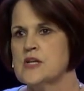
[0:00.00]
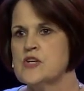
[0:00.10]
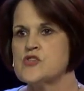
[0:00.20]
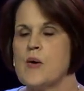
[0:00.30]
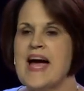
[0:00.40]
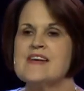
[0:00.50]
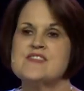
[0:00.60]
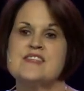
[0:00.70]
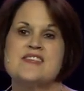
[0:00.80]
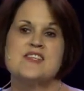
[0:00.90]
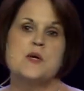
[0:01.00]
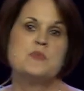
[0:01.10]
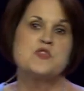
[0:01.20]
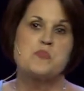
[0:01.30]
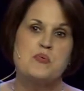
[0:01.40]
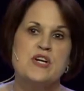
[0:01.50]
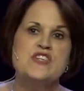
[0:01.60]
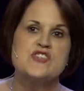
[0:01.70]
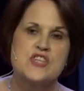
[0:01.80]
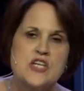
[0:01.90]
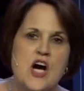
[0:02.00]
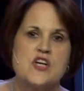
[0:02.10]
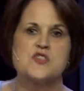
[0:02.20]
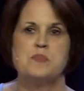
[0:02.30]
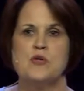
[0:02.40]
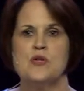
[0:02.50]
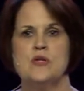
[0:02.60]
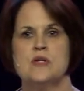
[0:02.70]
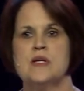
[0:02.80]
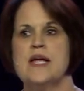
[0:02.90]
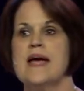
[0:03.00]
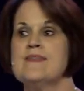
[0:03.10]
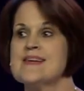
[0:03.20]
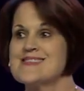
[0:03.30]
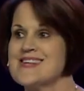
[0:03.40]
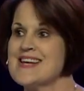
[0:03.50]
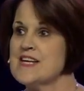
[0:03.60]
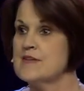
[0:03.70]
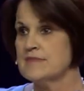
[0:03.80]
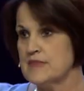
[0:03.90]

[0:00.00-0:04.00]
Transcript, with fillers: So, as the disciples preach the gospel, and they say,